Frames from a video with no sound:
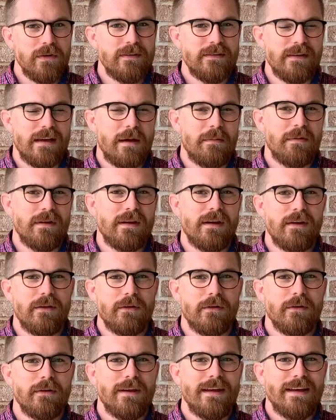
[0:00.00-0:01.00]
time
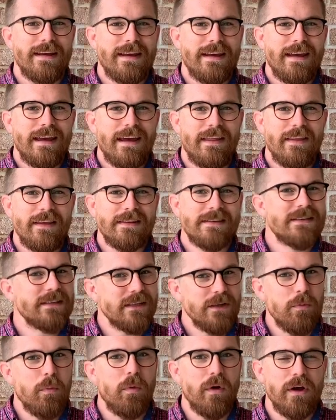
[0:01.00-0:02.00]
together, and then
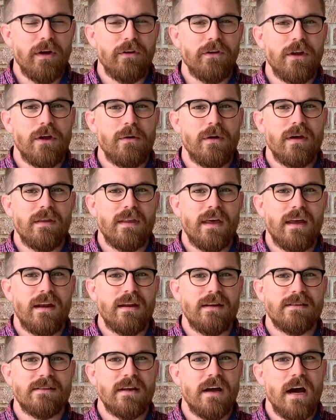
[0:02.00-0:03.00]
sleep well knowing that it
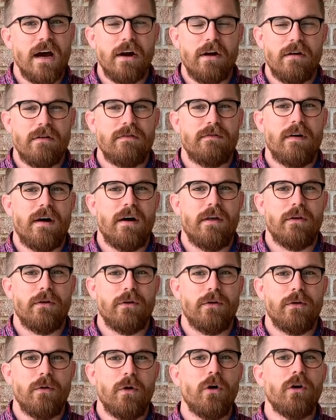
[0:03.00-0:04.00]
is God our Father
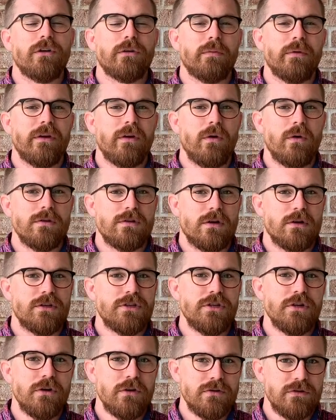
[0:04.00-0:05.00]
who ultimately holds our
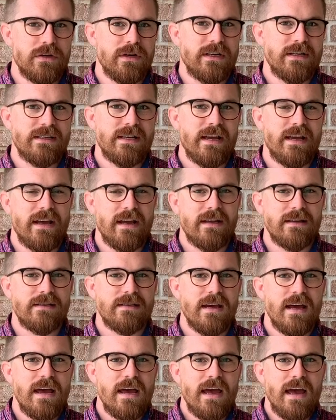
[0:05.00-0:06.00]
children in His hands
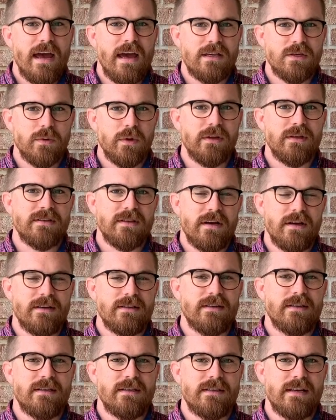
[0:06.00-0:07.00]
as well as us
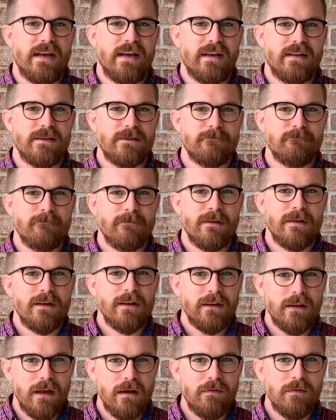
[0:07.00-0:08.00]
in His hands.
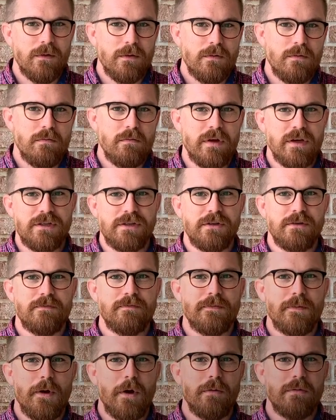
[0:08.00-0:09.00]
Love you, miss you,
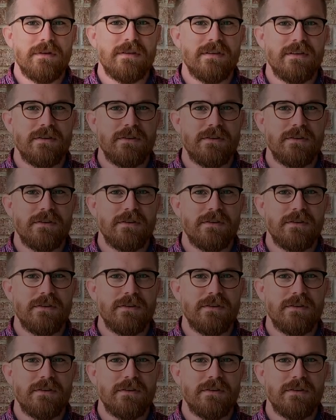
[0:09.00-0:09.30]
hope to see you